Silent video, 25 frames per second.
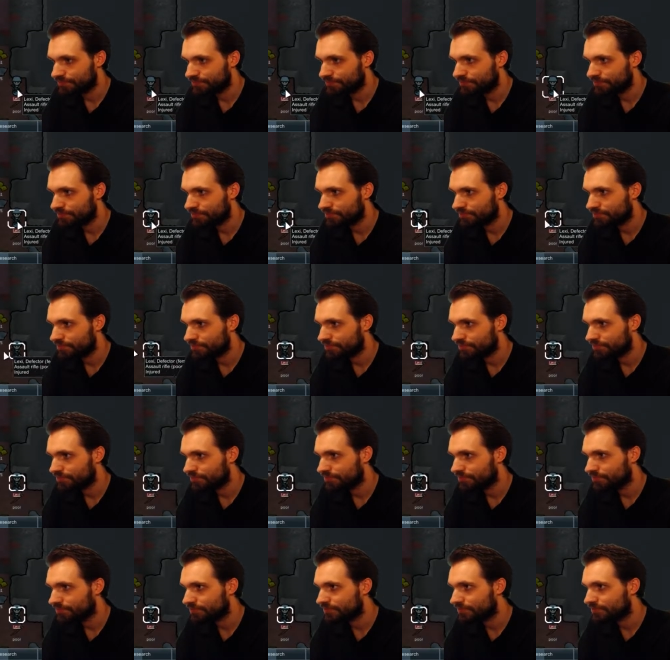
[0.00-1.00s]

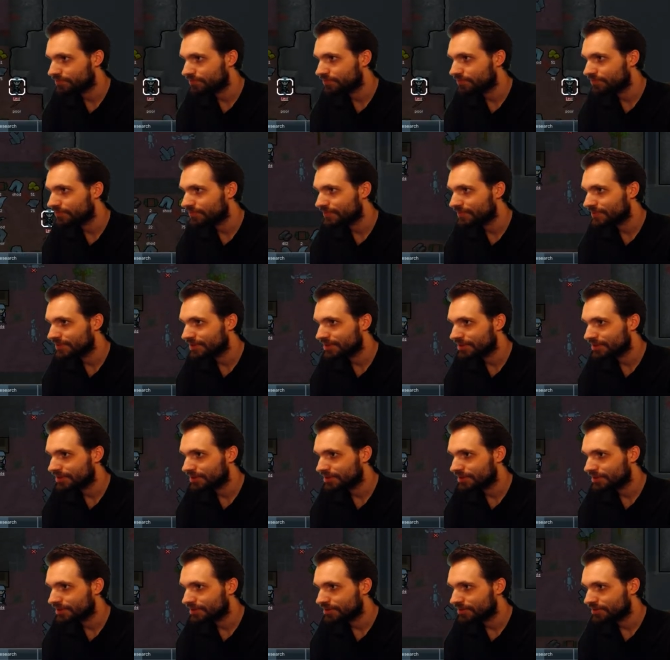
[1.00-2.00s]

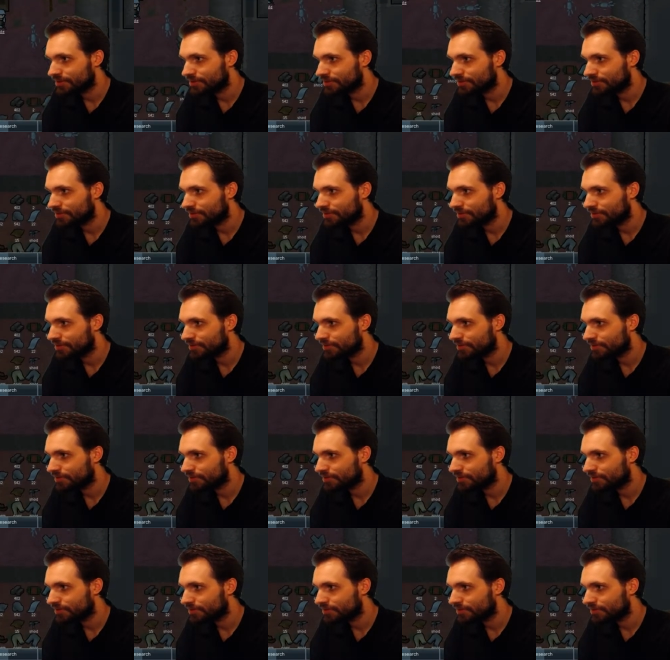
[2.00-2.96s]
No one is speaking in this clip.